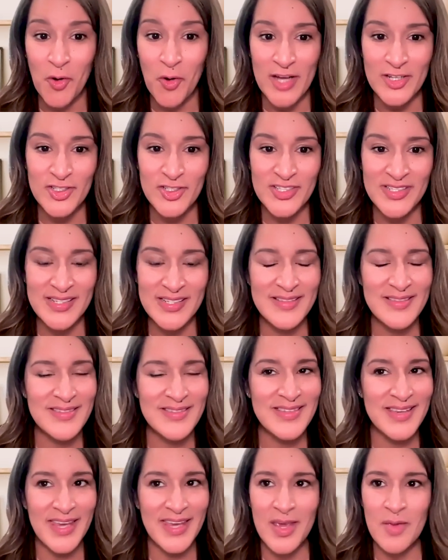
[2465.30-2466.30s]

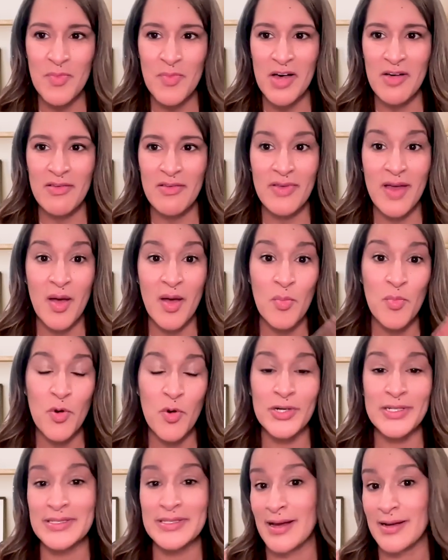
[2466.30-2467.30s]
questions, email them,
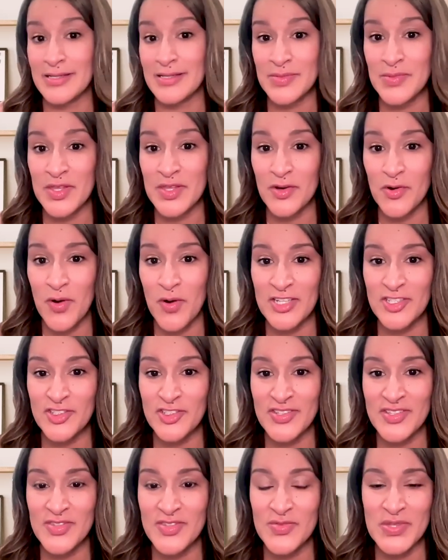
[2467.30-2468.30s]
or text me the
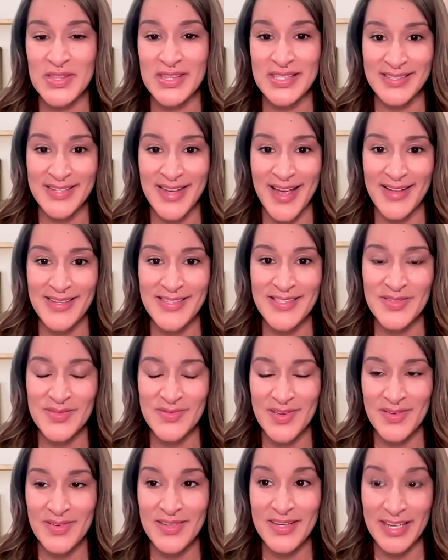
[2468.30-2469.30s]
questions with the text
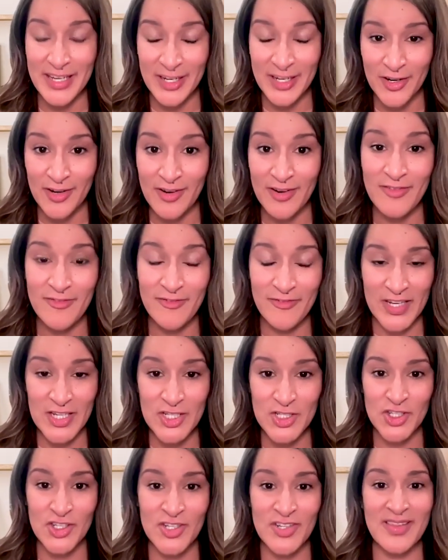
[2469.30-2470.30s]
here
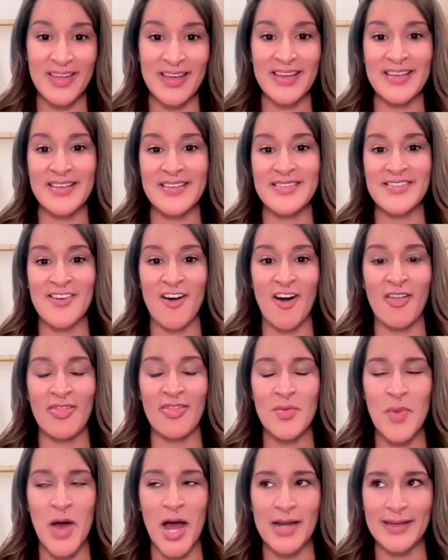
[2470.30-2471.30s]
feature that is on
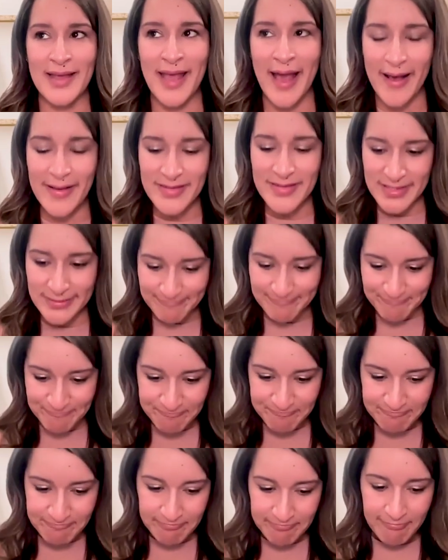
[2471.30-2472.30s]
the podcast.
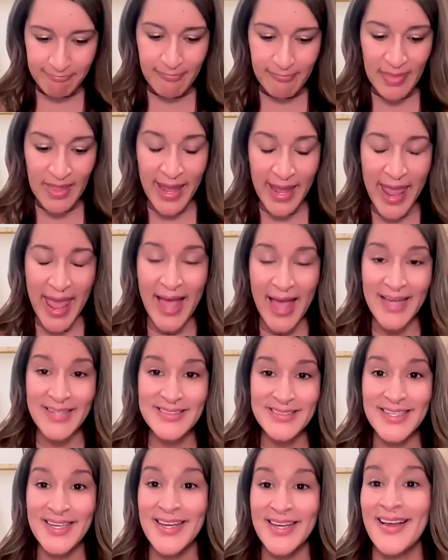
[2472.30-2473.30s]

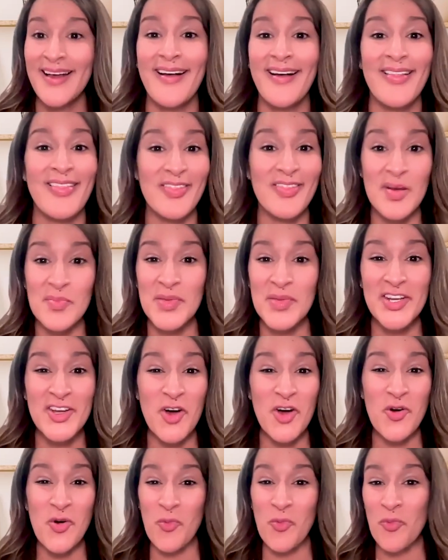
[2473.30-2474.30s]
And let me
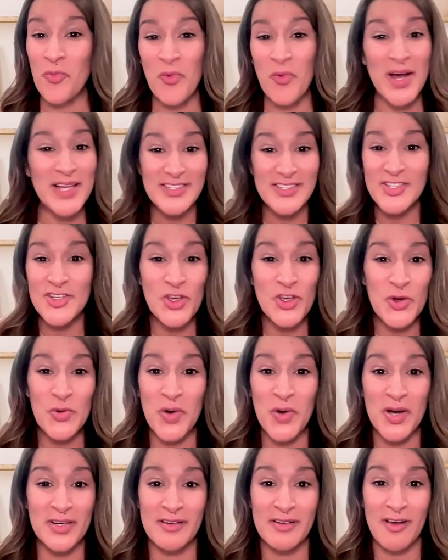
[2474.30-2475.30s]
know, what do you
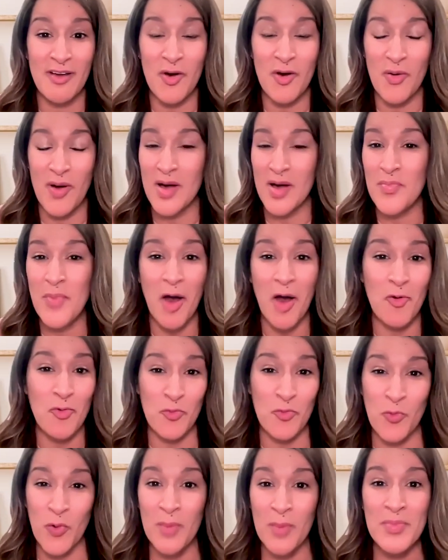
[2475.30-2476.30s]
want to know about
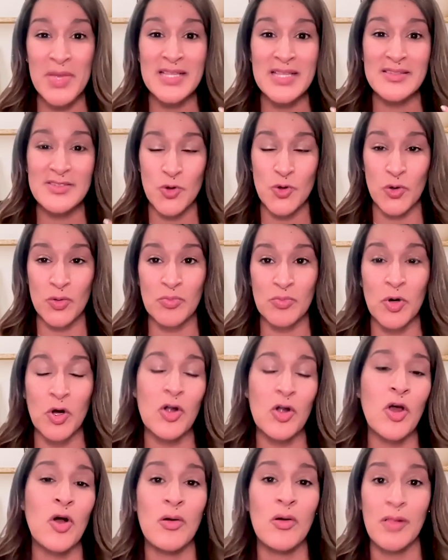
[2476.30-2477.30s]
women's
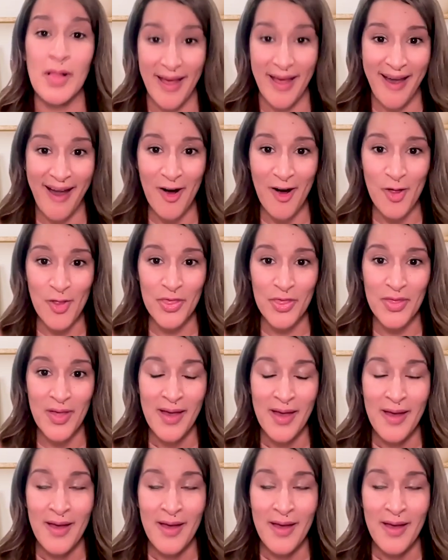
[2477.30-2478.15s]
hormonal health?